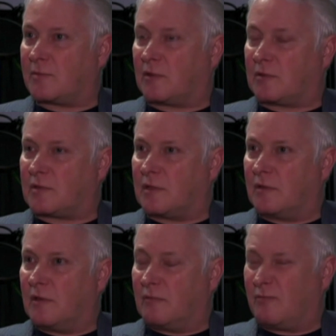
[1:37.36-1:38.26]
hospitals at
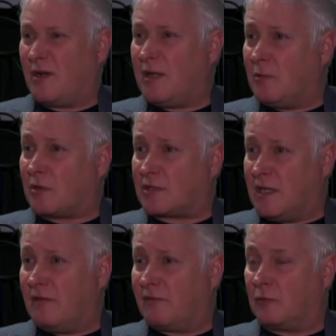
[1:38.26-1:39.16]
pretty much
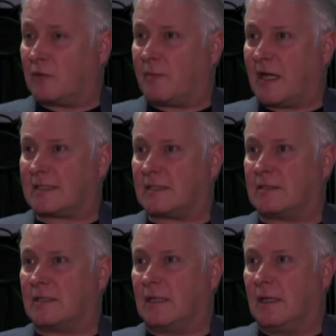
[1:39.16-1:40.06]
near full
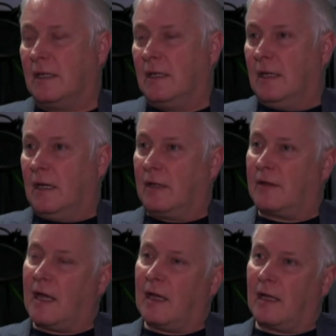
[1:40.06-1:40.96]
capacity, and
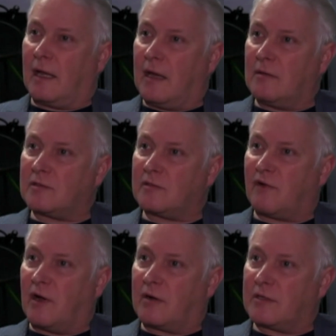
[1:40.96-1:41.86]
that allows
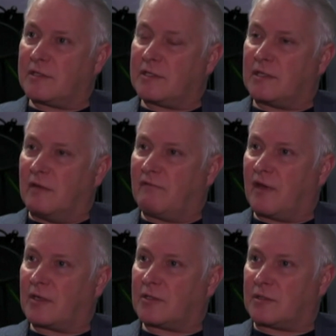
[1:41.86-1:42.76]
viruses and
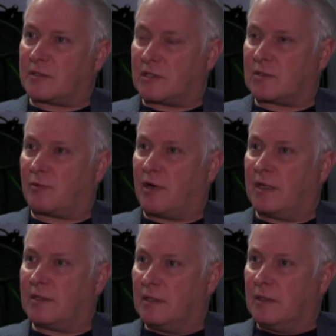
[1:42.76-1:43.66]
infections to
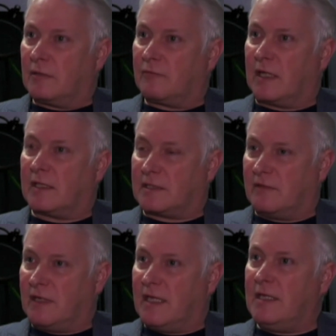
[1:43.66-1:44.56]
spread
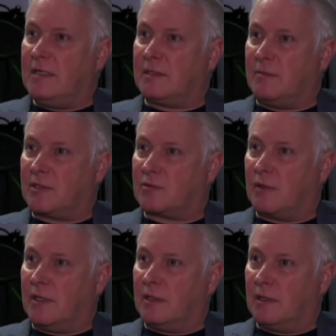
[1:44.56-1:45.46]
relatively easy
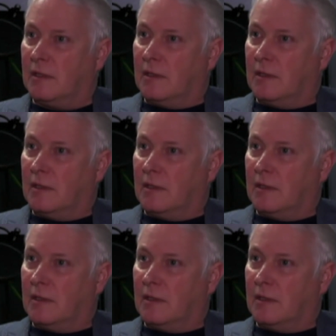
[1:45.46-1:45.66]
between